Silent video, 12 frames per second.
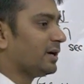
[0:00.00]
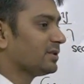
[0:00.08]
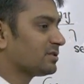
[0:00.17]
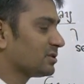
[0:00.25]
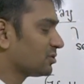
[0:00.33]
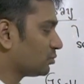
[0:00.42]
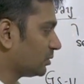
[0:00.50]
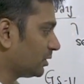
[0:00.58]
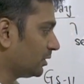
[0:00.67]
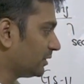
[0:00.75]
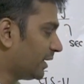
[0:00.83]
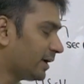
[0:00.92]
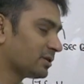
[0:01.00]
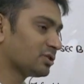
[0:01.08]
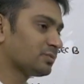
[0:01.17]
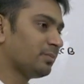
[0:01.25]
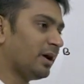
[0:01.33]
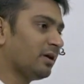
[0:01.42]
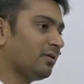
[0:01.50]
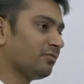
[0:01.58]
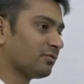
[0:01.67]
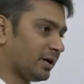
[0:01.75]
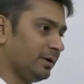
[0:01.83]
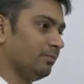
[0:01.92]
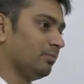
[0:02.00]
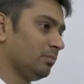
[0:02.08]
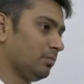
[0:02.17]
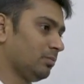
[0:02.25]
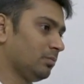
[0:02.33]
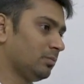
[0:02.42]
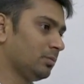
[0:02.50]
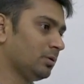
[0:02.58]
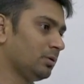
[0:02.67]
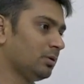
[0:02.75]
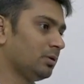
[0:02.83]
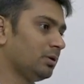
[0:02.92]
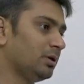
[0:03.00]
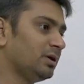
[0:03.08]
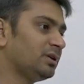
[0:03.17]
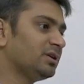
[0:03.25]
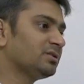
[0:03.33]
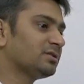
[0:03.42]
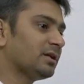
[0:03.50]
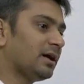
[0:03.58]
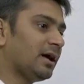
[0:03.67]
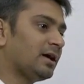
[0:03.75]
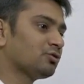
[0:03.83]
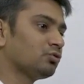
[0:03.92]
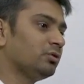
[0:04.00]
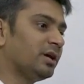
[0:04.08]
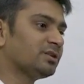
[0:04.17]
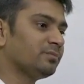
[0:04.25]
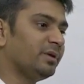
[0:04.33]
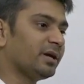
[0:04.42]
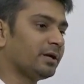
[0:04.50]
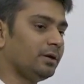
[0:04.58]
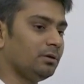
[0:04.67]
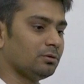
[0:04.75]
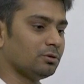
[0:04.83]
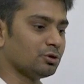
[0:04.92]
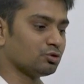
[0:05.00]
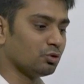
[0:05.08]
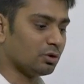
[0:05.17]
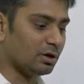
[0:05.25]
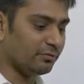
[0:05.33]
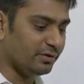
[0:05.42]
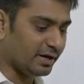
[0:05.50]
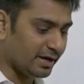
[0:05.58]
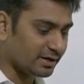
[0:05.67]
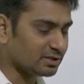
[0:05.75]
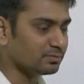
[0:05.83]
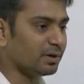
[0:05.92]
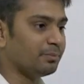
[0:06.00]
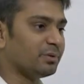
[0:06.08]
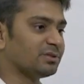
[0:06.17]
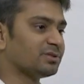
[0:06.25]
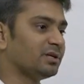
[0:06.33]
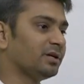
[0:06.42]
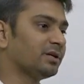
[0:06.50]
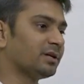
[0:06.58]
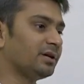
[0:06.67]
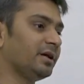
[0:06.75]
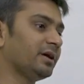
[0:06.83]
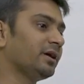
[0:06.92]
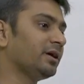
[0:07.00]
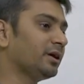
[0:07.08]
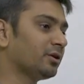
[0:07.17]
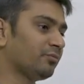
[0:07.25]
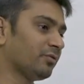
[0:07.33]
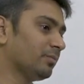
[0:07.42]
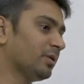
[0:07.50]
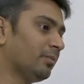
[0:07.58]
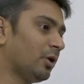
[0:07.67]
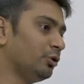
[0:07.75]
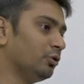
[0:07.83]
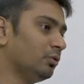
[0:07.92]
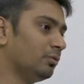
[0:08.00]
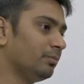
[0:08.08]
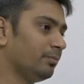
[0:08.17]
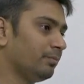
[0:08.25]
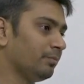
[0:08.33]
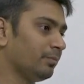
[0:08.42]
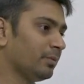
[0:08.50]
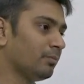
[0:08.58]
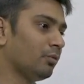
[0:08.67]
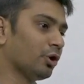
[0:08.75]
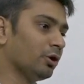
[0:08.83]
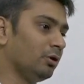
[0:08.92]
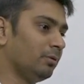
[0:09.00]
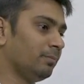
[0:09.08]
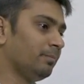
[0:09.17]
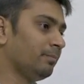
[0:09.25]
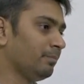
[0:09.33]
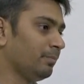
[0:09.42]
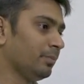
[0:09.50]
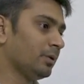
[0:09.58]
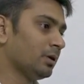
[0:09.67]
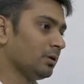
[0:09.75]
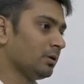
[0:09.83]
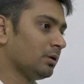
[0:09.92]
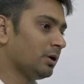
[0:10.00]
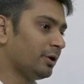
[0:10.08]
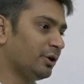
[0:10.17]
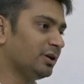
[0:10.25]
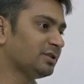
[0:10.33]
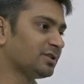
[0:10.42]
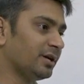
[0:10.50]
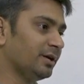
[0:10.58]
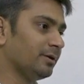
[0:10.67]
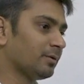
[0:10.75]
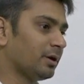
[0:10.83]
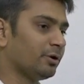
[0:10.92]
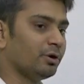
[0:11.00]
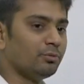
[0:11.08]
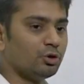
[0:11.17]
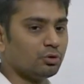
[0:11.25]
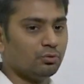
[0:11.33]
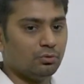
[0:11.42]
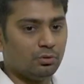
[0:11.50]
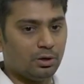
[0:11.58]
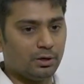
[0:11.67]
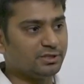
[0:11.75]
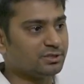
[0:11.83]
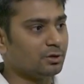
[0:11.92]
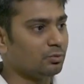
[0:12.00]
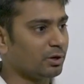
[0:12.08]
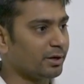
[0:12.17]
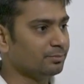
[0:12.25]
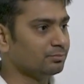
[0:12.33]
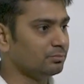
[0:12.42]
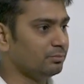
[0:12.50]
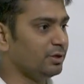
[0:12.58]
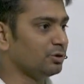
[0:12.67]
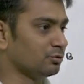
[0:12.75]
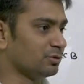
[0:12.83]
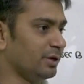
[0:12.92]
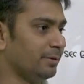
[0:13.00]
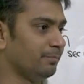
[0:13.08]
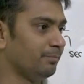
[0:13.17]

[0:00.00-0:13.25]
answers within that span of time, it is as good as making the so-called Vinayakas by pressing it and taking it from the model. Are you understanding? Are you able to understand what I mean to say?